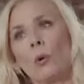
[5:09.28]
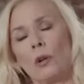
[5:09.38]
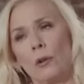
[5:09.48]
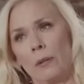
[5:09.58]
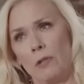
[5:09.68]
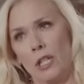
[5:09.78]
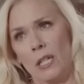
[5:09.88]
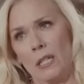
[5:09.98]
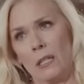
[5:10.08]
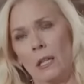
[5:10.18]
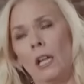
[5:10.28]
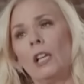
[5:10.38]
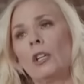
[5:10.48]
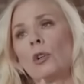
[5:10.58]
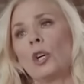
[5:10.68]
or cream cheese.
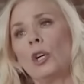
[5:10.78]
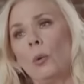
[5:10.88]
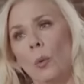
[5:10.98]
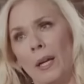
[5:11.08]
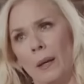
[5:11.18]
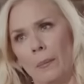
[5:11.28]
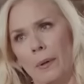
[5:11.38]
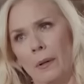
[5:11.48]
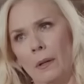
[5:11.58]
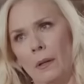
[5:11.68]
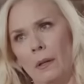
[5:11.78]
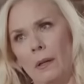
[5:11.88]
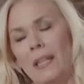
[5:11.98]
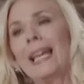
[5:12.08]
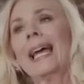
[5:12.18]
Little Cool Whip. Wow.
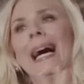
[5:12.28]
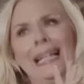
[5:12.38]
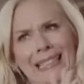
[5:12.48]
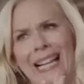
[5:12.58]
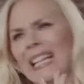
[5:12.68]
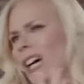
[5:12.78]
Okay. Yeah. Yeah. I that,